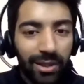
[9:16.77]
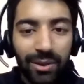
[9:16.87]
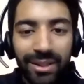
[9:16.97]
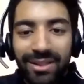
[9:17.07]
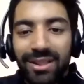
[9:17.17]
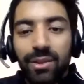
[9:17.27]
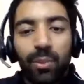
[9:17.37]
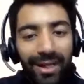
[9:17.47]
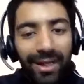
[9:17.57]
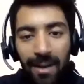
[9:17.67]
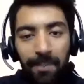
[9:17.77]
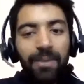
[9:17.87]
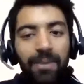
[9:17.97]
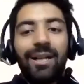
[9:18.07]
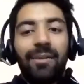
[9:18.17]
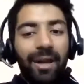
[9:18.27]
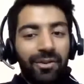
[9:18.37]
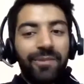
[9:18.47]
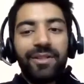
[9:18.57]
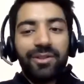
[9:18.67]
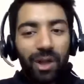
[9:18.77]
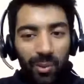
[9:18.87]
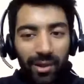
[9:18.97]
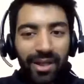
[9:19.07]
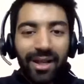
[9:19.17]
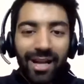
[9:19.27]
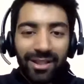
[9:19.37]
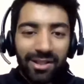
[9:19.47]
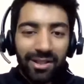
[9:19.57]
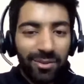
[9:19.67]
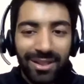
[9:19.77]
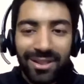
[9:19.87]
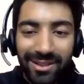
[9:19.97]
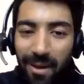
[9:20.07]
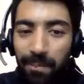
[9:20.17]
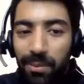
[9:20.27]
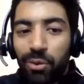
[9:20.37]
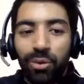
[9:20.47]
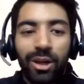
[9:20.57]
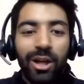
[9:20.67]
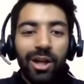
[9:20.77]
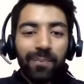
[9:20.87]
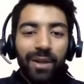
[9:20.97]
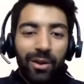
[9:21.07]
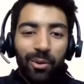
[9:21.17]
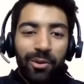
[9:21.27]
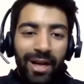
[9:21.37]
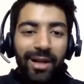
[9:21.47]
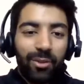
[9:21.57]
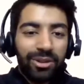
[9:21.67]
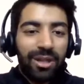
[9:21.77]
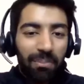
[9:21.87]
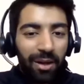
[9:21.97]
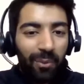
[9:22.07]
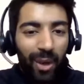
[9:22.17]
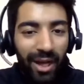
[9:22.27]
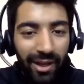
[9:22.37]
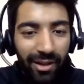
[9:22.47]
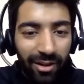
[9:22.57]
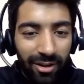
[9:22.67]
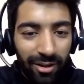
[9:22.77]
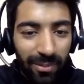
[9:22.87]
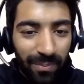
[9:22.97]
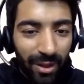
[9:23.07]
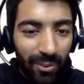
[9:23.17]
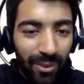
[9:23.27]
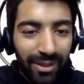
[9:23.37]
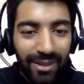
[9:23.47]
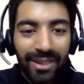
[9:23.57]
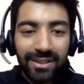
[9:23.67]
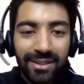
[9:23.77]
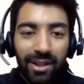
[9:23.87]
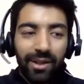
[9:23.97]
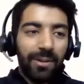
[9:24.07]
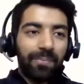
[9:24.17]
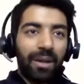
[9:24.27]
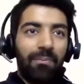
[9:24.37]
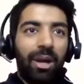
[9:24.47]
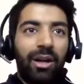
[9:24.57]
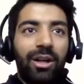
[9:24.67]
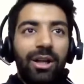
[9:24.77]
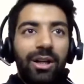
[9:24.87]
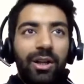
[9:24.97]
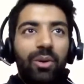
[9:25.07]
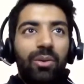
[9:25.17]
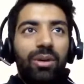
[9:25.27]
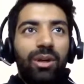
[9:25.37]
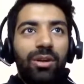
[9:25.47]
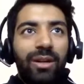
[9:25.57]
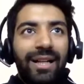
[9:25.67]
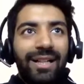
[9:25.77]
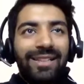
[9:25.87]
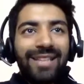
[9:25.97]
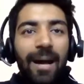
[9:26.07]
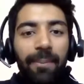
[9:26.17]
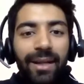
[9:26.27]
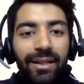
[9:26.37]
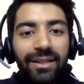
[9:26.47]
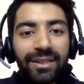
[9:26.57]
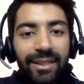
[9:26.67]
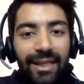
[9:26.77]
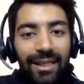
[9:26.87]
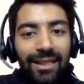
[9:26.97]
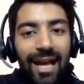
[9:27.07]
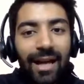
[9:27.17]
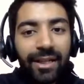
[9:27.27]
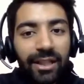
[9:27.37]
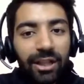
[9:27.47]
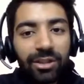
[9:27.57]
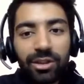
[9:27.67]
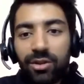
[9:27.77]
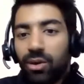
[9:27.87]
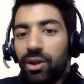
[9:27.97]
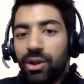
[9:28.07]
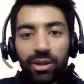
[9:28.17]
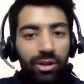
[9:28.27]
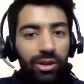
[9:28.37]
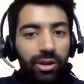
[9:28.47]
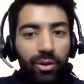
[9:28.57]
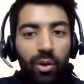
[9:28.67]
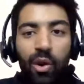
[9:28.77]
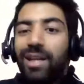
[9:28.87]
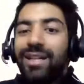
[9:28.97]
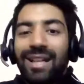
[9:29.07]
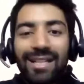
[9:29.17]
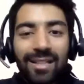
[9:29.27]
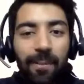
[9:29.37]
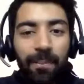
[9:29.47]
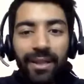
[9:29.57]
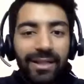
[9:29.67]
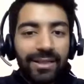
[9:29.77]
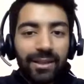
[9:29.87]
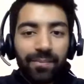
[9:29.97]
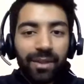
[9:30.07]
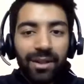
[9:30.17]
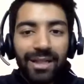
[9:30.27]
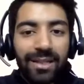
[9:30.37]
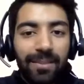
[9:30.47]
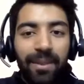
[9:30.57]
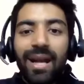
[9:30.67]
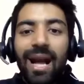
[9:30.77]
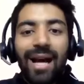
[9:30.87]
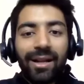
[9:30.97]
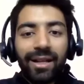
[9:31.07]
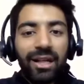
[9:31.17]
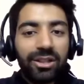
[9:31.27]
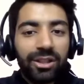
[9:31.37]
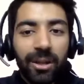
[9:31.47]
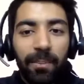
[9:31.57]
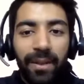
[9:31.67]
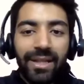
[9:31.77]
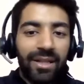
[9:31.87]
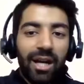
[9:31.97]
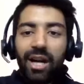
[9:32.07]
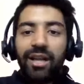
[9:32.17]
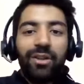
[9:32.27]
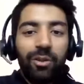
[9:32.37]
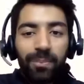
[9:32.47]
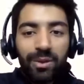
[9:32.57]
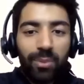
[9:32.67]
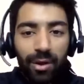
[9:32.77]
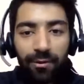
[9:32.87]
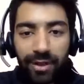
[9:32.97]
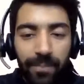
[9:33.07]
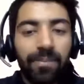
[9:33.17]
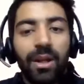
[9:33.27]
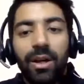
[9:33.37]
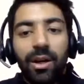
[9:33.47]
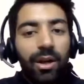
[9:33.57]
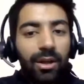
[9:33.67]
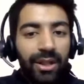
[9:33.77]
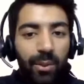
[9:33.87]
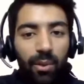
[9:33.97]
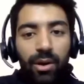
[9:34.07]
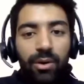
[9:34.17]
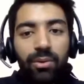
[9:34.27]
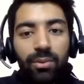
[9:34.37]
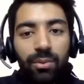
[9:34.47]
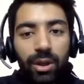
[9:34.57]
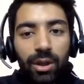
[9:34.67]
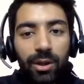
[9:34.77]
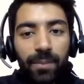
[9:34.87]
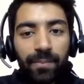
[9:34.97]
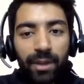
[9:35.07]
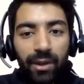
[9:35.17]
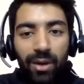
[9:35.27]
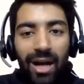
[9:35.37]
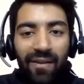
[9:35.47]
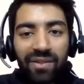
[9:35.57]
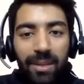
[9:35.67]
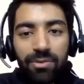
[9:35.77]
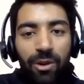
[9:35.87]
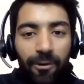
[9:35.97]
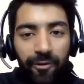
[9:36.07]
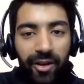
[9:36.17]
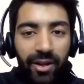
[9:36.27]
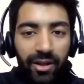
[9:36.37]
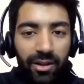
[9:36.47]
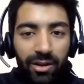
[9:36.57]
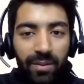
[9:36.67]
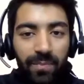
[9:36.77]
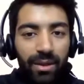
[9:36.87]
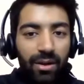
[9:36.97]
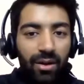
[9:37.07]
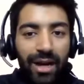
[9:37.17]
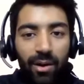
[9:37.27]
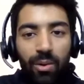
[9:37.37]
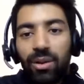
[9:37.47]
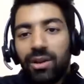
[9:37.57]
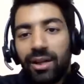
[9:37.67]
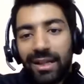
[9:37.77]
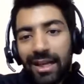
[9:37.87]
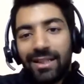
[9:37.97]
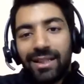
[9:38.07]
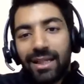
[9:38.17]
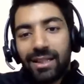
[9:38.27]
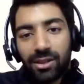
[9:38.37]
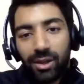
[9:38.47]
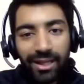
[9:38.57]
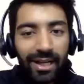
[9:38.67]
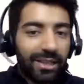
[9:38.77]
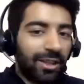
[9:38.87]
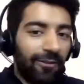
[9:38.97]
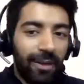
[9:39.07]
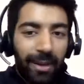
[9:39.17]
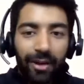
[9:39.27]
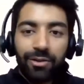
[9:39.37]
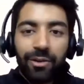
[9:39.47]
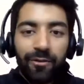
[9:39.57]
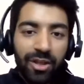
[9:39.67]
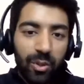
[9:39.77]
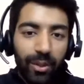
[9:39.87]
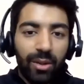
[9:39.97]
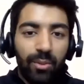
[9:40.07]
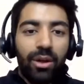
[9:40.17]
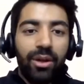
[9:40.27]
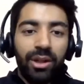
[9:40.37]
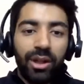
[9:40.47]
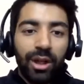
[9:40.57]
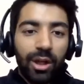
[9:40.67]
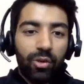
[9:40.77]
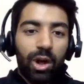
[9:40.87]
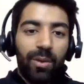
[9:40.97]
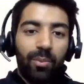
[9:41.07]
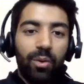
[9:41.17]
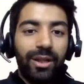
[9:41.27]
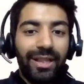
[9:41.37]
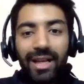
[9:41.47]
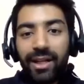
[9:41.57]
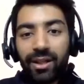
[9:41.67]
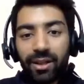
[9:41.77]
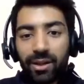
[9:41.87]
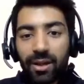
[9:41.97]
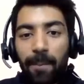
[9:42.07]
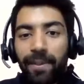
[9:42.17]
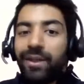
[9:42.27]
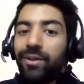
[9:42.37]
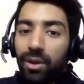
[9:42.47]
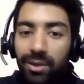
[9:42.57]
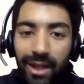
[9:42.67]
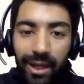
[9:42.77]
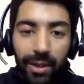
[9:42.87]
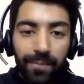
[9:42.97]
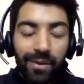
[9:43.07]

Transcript: So this is one example that Microsoft is not working. I just use this example to try to simplify what things are. But it's happening at the scale at agriculture, or oil and gas companies. Let's say big agriculture companies. Adani Group is one of them. They want to have some software, and all the AI stuff that Microsoft is doing. They want to onboard their company onto that.